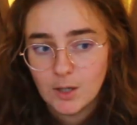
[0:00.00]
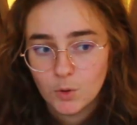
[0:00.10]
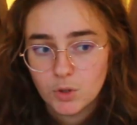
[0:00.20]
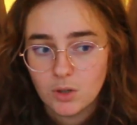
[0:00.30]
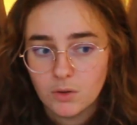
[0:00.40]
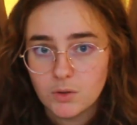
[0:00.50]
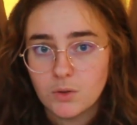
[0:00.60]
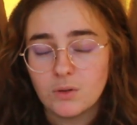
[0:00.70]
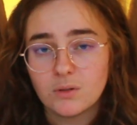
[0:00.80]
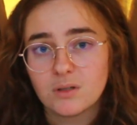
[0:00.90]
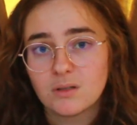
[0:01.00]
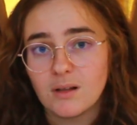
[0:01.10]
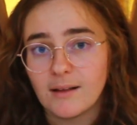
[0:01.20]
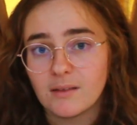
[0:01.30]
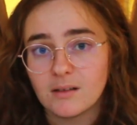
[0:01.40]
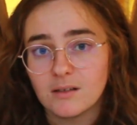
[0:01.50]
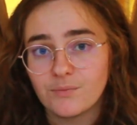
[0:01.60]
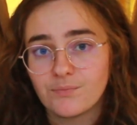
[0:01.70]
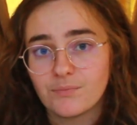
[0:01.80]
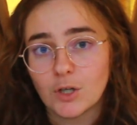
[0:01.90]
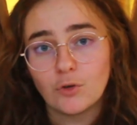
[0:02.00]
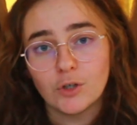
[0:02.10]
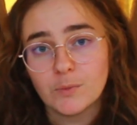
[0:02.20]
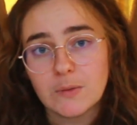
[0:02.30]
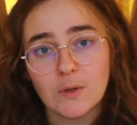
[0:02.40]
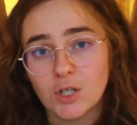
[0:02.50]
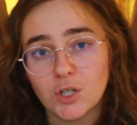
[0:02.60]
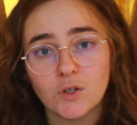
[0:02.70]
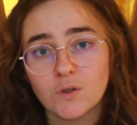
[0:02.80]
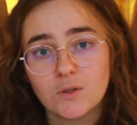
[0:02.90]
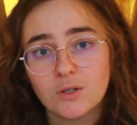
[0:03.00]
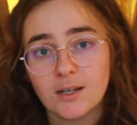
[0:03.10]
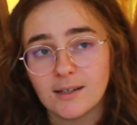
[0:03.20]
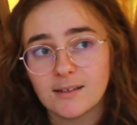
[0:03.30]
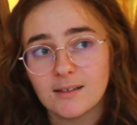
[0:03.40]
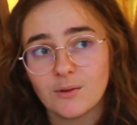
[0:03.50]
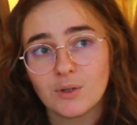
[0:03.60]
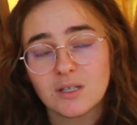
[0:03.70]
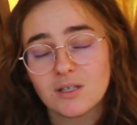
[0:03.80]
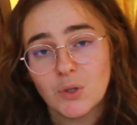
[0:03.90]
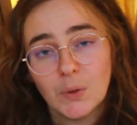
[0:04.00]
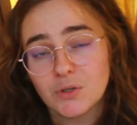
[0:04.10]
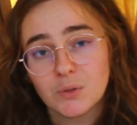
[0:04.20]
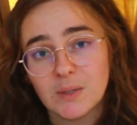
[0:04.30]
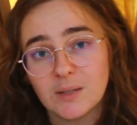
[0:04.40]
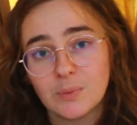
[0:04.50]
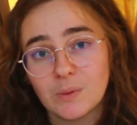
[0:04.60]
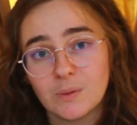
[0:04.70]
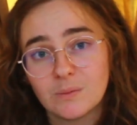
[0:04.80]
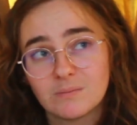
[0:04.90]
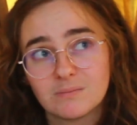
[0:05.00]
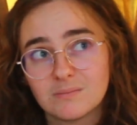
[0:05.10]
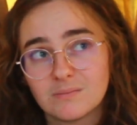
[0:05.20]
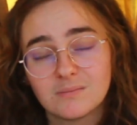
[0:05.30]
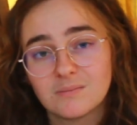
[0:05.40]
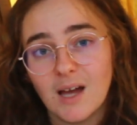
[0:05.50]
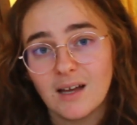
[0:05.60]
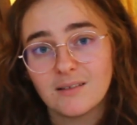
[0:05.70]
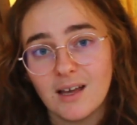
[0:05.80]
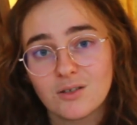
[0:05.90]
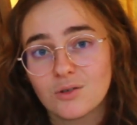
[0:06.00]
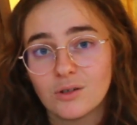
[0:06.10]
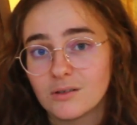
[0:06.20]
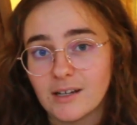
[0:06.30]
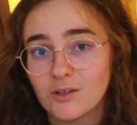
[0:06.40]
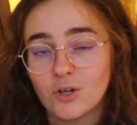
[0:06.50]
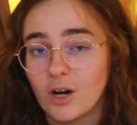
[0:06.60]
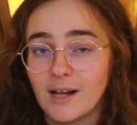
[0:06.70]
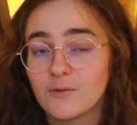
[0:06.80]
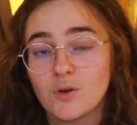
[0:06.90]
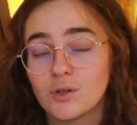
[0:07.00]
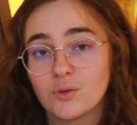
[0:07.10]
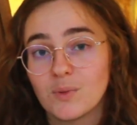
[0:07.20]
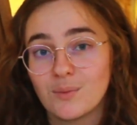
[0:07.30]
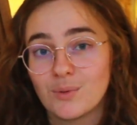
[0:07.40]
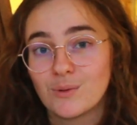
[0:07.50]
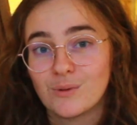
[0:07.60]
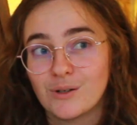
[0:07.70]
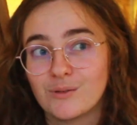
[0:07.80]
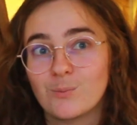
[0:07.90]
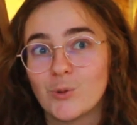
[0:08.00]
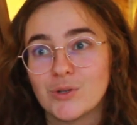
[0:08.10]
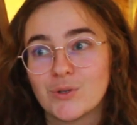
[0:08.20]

also the tours, like the groups were huge. Like it was 200 people. That is not, like you can't have 200 people on one